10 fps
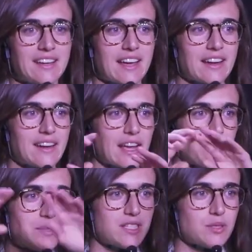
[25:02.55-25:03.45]
Then
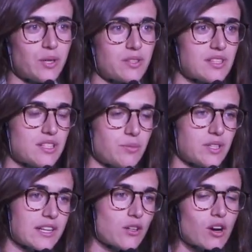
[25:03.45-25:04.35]
this is what
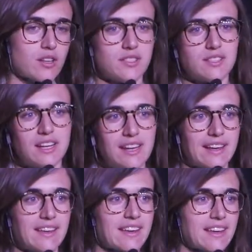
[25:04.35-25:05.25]
they cost, click.